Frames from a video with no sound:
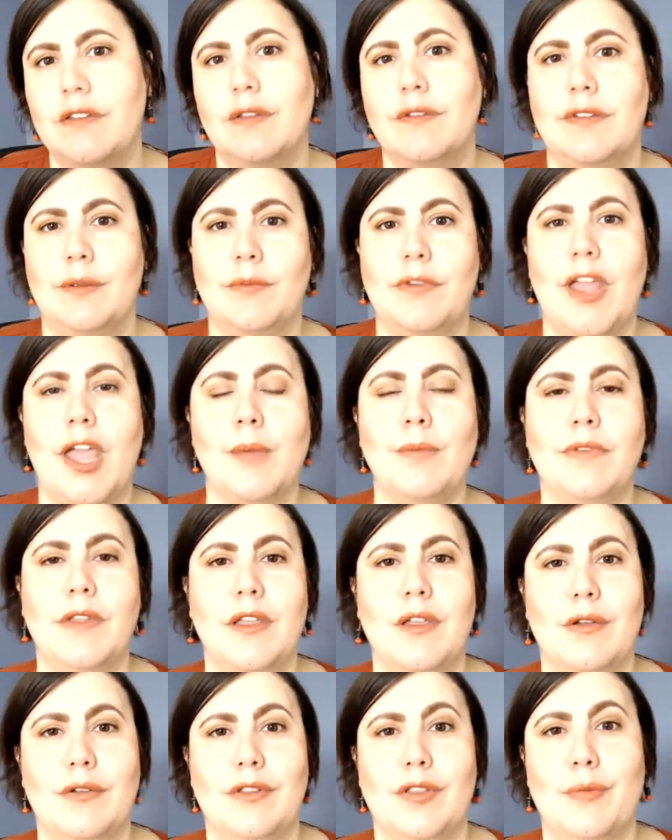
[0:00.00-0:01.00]
So sometimes I
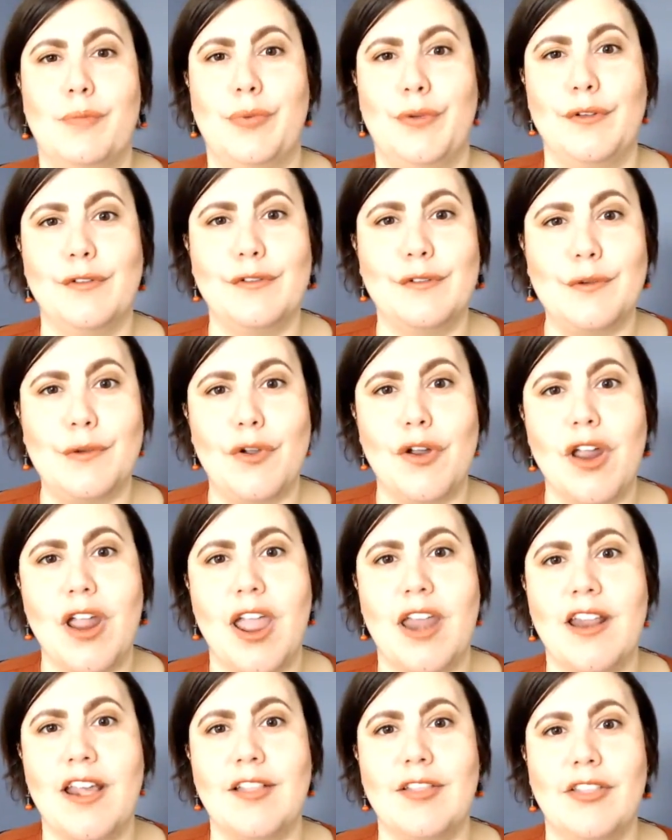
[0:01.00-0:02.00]
go to the bookstore
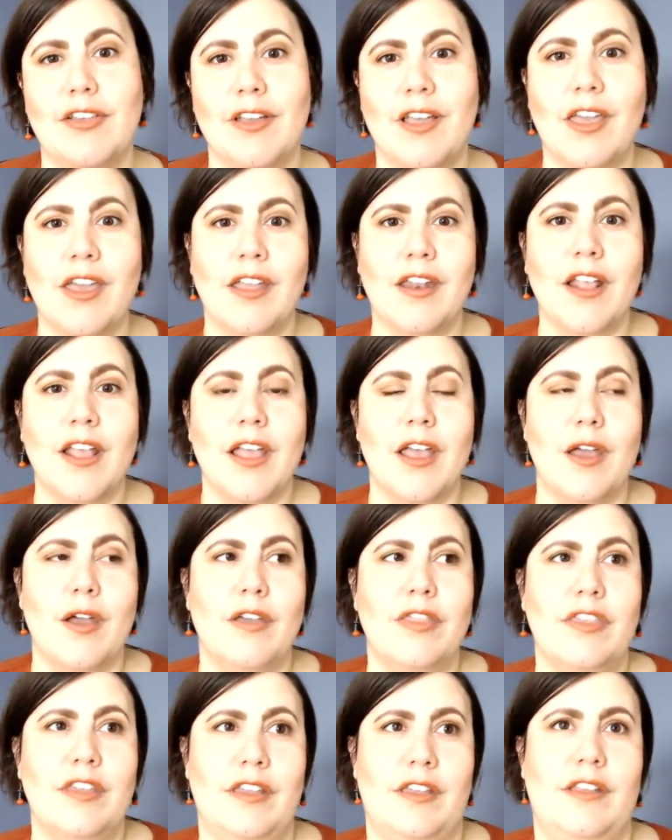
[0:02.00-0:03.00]
and I look at
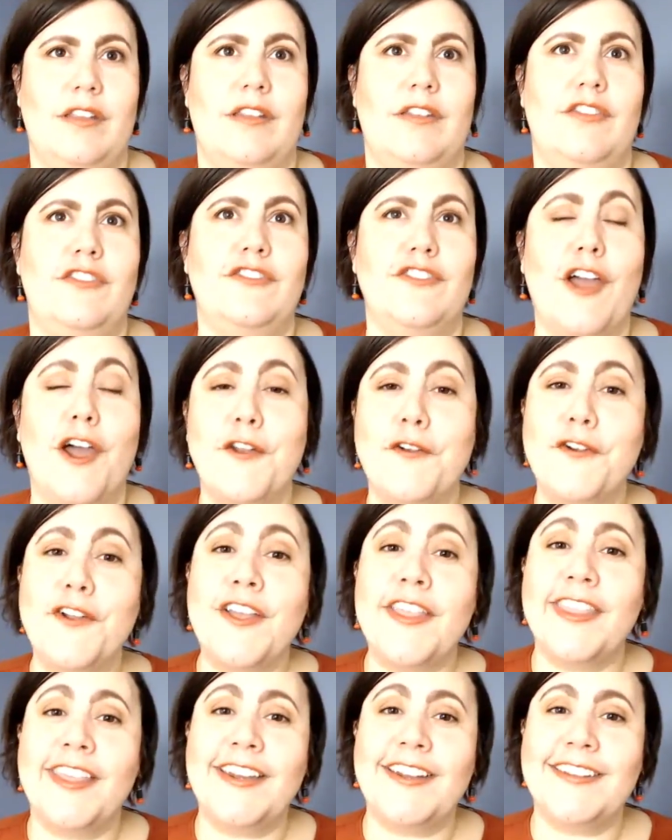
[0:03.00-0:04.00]
the
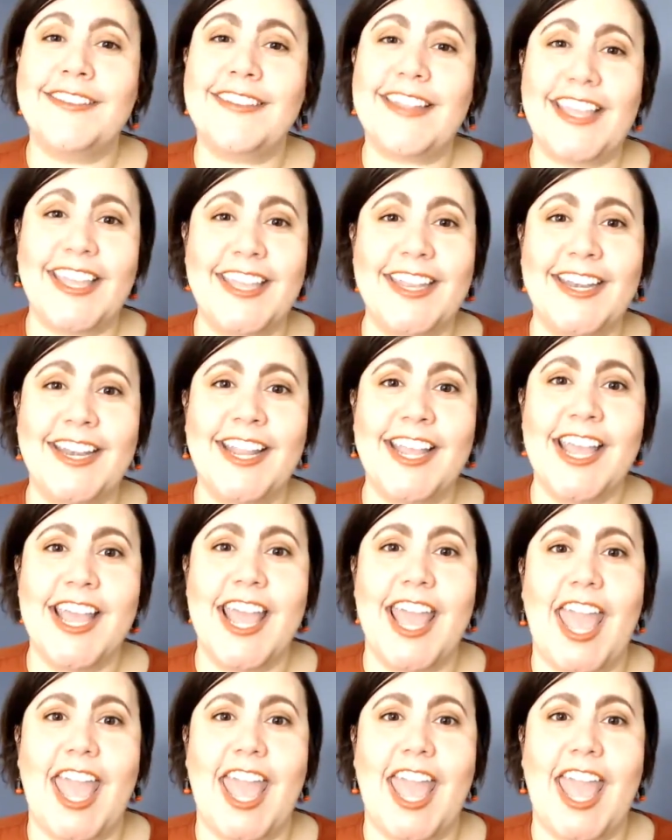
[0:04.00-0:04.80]
genre that it's in,